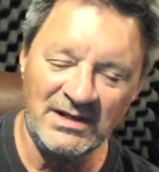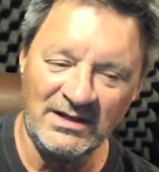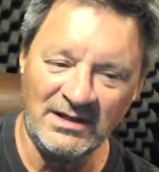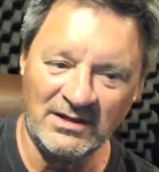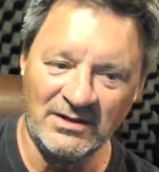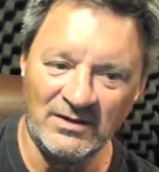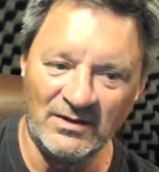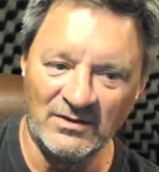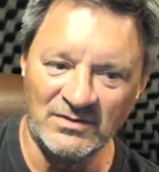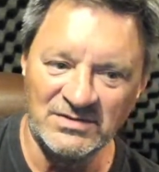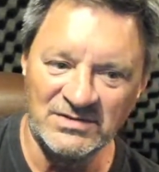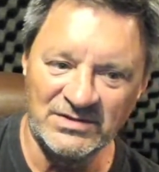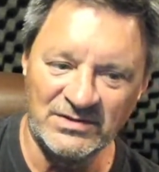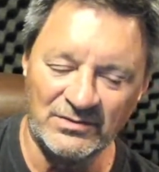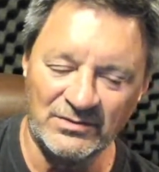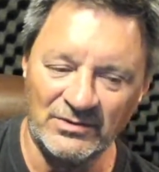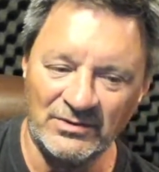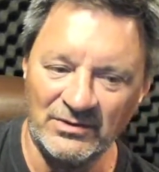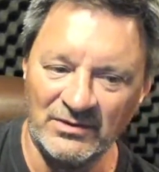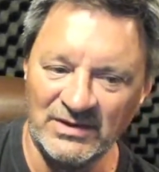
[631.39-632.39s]
It goes
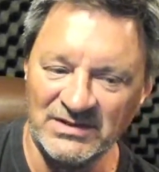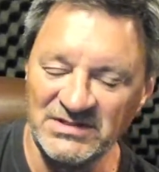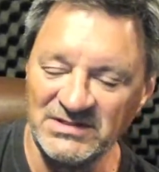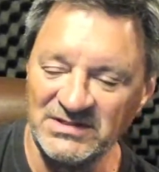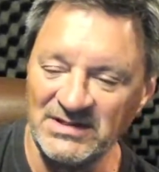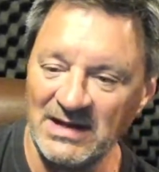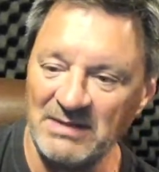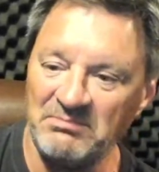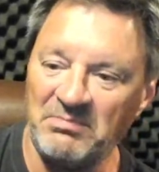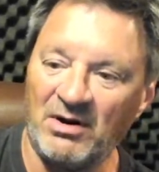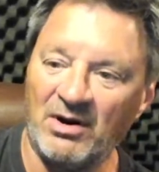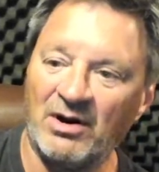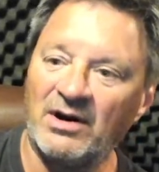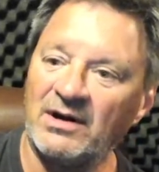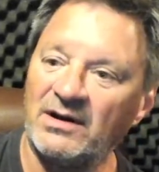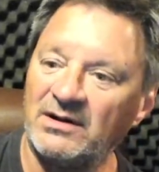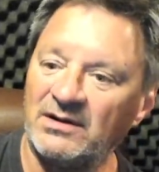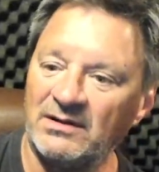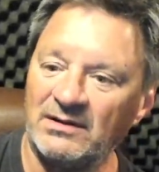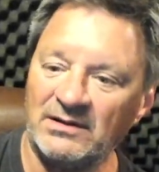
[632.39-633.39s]
through a state
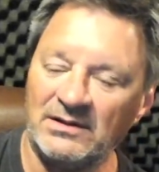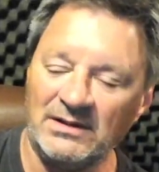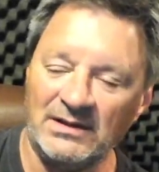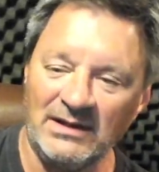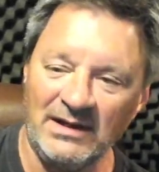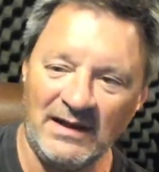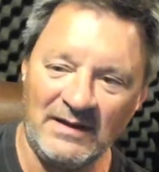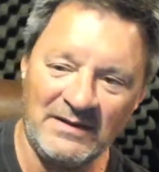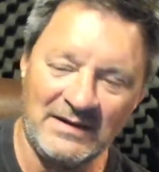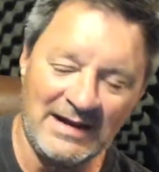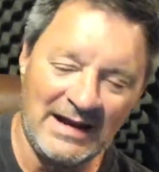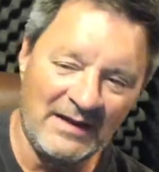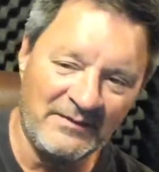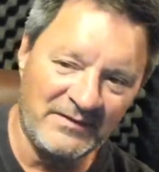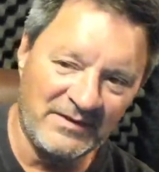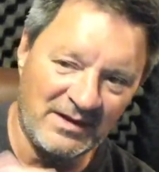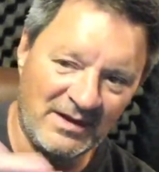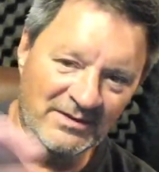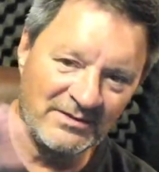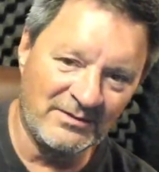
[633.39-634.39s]
park, and then out
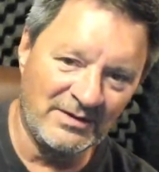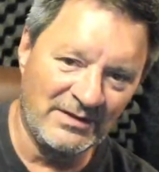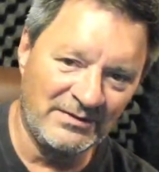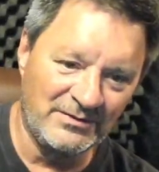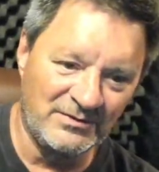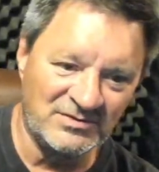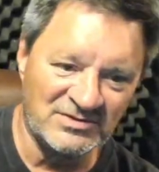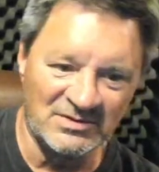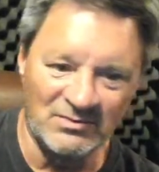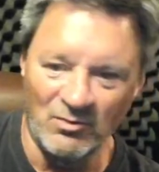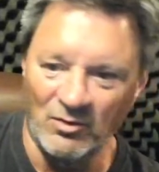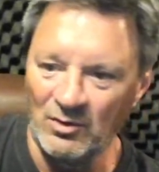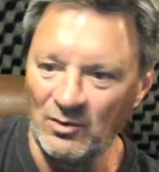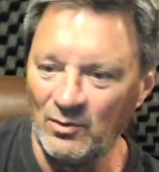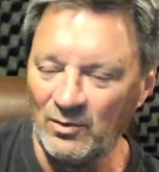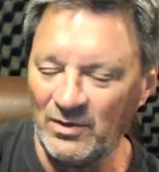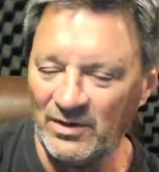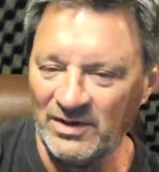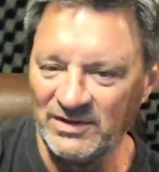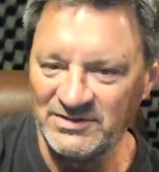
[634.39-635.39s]
the other end through some more
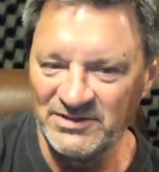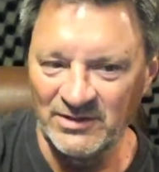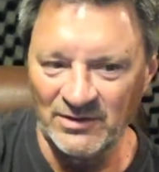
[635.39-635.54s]
woods.